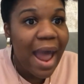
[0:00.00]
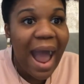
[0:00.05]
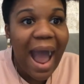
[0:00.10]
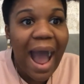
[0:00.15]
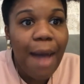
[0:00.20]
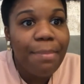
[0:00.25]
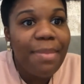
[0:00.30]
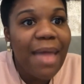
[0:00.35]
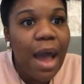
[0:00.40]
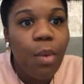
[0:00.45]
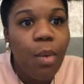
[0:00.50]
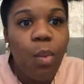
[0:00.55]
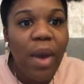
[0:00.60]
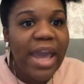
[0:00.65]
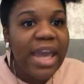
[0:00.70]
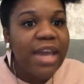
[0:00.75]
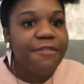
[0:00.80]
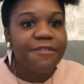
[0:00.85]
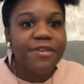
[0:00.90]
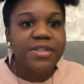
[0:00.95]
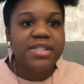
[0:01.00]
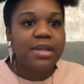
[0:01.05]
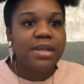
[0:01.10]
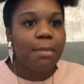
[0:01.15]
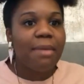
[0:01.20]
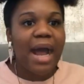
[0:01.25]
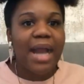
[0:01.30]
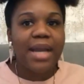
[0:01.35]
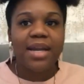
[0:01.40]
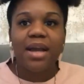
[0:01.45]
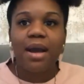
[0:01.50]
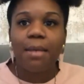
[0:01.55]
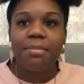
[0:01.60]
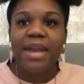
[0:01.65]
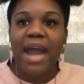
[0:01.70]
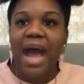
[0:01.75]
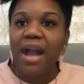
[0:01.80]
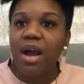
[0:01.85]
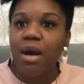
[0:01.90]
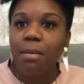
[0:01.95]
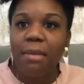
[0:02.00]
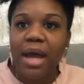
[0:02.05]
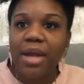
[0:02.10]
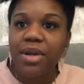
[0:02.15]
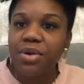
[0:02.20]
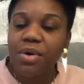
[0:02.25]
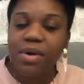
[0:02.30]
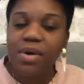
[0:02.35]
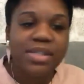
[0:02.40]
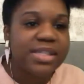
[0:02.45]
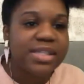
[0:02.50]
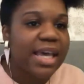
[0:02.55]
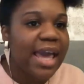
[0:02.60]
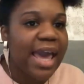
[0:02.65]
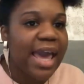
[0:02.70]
I'm not waiting for somebody to come knock on my door and say,